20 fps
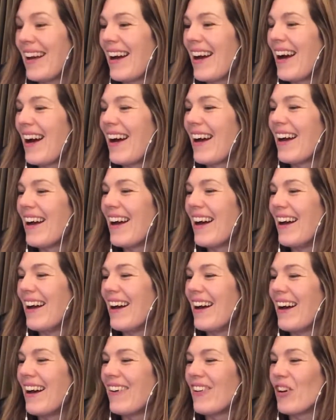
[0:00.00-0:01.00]
or
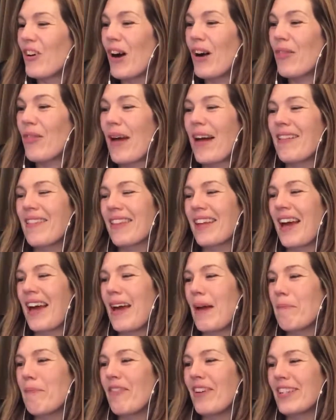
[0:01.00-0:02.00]
other
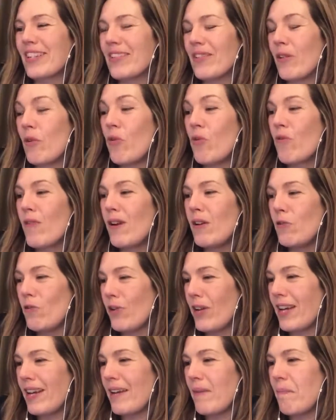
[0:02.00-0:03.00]
healthcare professional or a
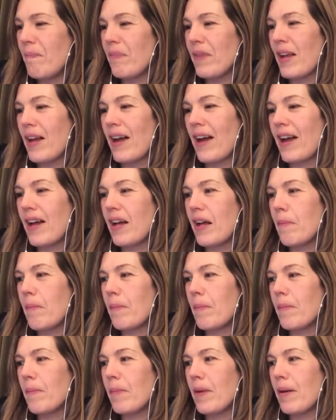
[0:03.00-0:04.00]
lawyer,
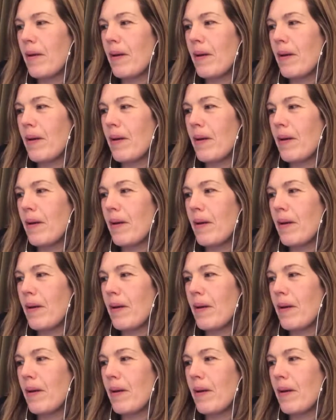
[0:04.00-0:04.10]
and